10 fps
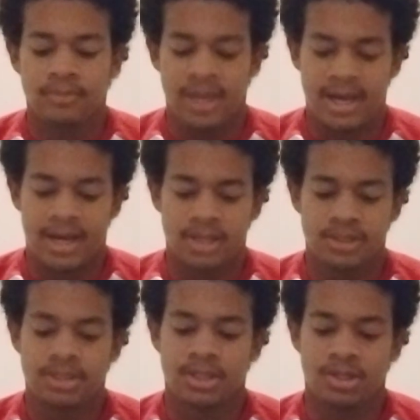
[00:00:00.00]
yeah,
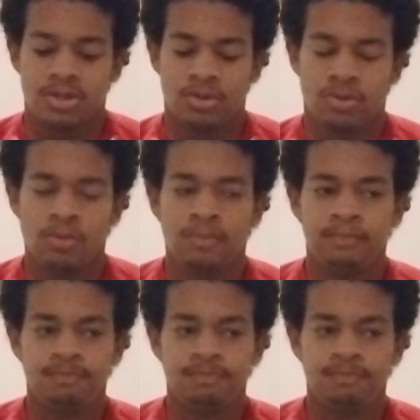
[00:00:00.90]
so